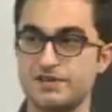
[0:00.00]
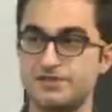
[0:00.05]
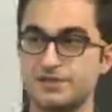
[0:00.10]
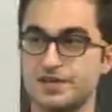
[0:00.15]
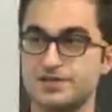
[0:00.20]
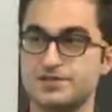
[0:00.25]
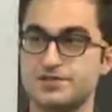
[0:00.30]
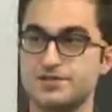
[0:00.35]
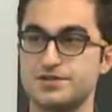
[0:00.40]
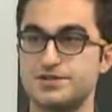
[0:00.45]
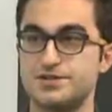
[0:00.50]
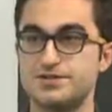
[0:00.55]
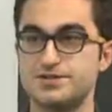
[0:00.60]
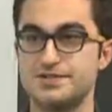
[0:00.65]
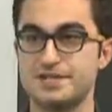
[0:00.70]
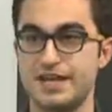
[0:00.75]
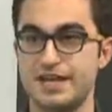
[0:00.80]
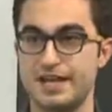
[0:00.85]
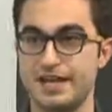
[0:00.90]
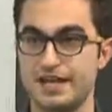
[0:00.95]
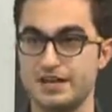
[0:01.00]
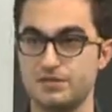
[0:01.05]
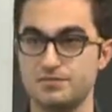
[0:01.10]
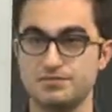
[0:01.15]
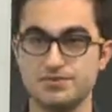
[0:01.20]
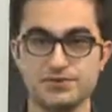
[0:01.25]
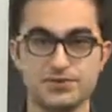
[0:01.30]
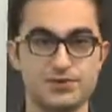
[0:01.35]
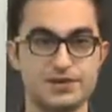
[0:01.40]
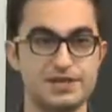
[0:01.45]
investors and
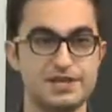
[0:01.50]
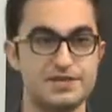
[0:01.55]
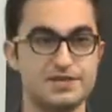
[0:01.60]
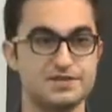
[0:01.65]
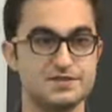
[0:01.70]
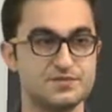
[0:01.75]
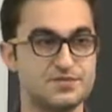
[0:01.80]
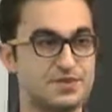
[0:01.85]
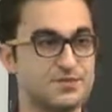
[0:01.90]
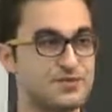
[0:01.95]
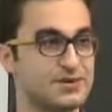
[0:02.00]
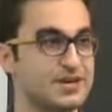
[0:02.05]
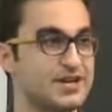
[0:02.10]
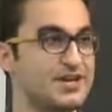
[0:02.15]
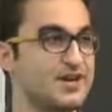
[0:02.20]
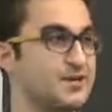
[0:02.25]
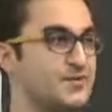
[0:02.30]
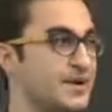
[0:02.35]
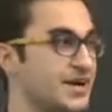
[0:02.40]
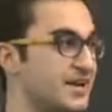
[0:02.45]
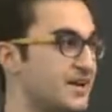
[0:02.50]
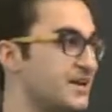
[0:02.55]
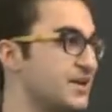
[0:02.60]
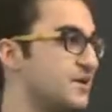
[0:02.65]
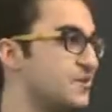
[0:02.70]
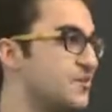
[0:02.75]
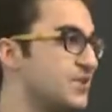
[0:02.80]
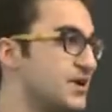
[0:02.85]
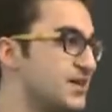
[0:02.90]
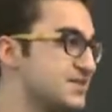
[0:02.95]
employees and people care about in
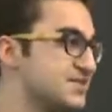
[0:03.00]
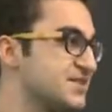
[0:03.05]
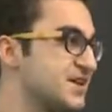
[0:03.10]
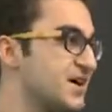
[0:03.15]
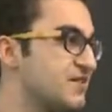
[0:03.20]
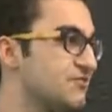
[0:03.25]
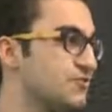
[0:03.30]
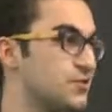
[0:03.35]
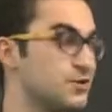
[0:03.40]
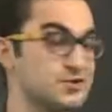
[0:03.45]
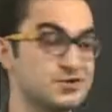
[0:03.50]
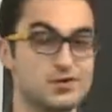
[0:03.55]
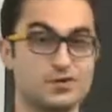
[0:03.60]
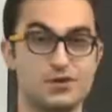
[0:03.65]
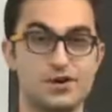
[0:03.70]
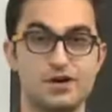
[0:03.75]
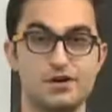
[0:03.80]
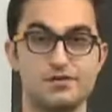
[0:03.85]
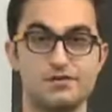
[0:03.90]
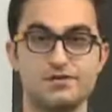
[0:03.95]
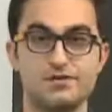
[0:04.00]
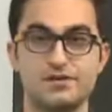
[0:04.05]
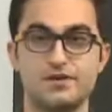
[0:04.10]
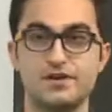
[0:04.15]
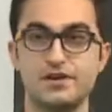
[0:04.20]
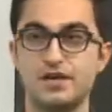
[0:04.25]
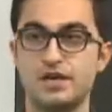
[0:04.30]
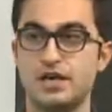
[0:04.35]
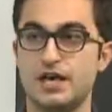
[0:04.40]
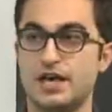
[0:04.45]
enterprise software is growth.
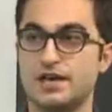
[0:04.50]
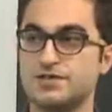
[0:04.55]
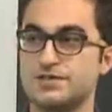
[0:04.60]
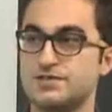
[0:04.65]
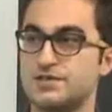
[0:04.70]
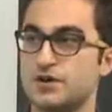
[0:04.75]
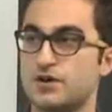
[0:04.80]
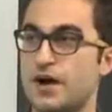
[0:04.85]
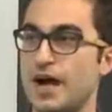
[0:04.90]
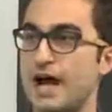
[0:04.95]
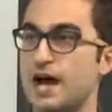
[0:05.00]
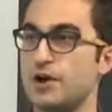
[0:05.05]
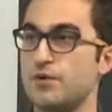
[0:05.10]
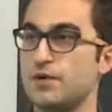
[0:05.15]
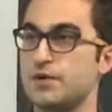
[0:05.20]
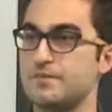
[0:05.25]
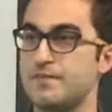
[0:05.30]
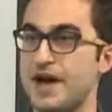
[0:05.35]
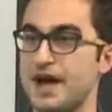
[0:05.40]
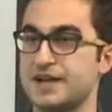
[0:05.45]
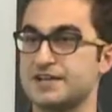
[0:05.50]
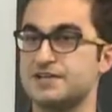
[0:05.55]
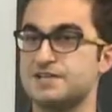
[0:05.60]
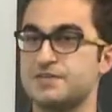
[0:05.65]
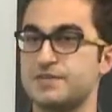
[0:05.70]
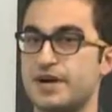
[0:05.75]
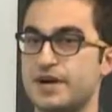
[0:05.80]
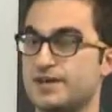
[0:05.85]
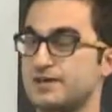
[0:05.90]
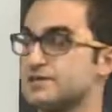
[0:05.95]
And so how do we
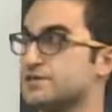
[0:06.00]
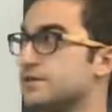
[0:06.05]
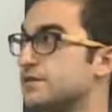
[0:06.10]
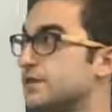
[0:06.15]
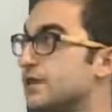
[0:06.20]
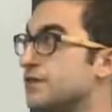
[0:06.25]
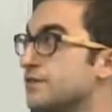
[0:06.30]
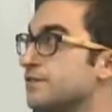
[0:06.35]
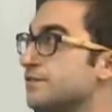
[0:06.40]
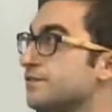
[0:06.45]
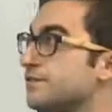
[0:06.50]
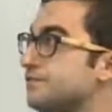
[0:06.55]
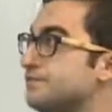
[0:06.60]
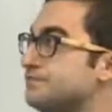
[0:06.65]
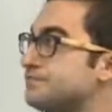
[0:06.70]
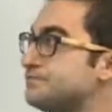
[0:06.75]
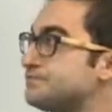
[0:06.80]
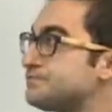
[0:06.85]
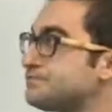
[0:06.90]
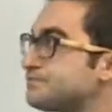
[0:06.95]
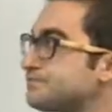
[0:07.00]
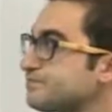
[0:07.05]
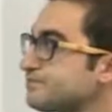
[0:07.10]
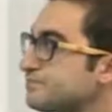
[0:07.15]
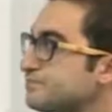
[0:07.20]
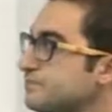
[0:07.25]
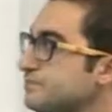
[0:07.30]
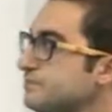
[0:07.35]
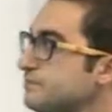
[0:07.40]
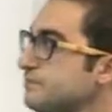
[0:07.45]
maximize growth?
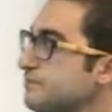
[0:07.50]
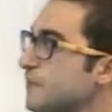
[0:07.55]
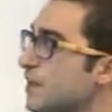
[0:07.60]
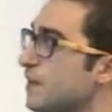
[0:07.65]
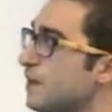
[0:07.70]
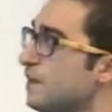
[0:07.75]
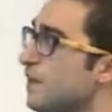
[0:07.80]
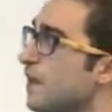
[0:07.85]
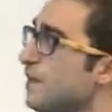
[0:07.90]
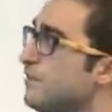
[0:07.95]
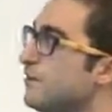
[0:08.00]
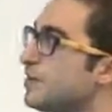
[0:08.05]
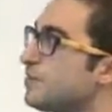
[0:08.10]
And a lot of